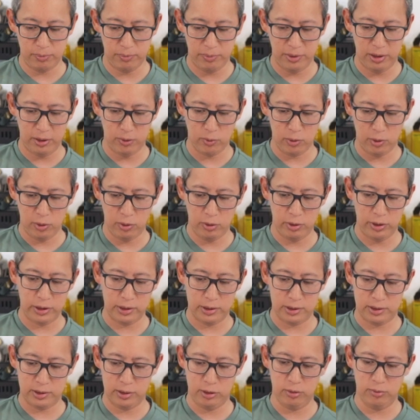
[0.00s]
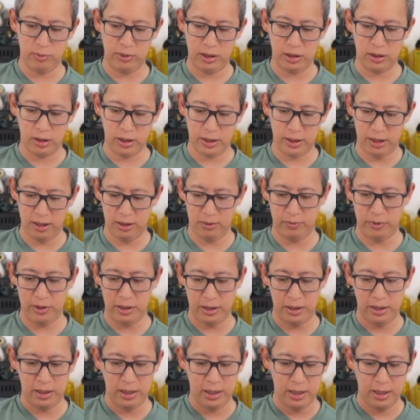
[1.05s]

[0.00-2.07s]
B-roll and zoom in on it. But